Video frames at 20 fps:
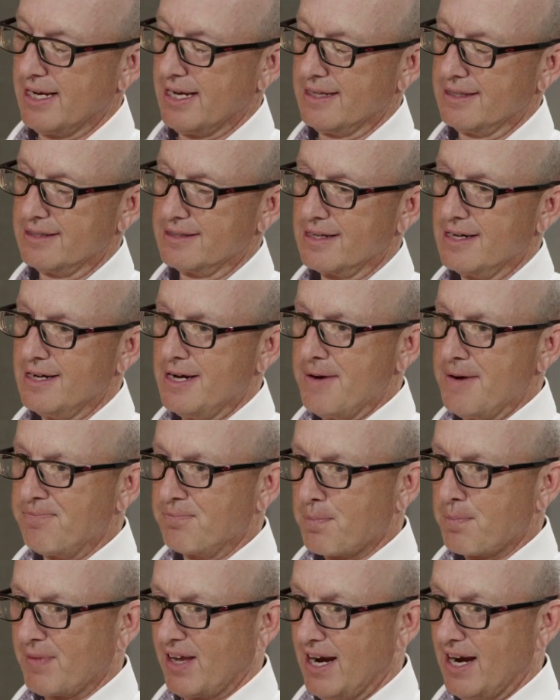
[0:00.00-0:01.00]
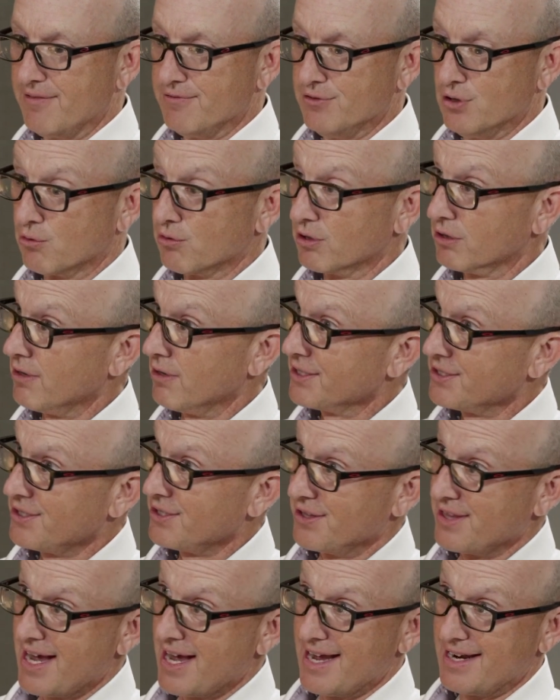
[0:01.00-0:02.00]
And I have no
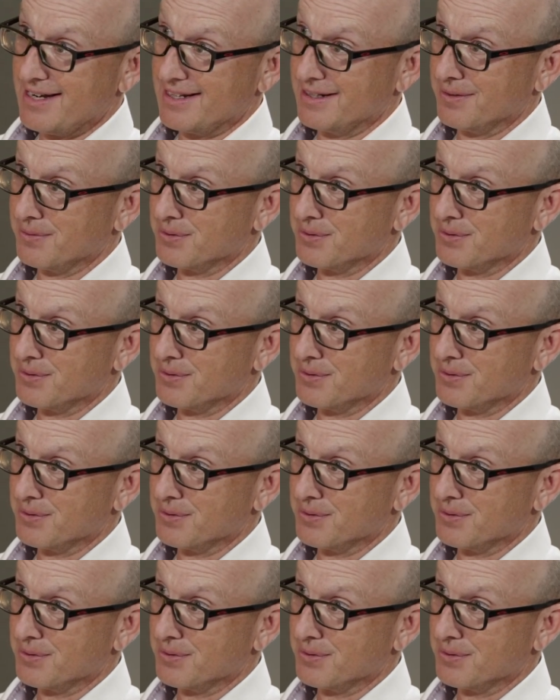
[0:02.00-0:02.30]
regrets on that.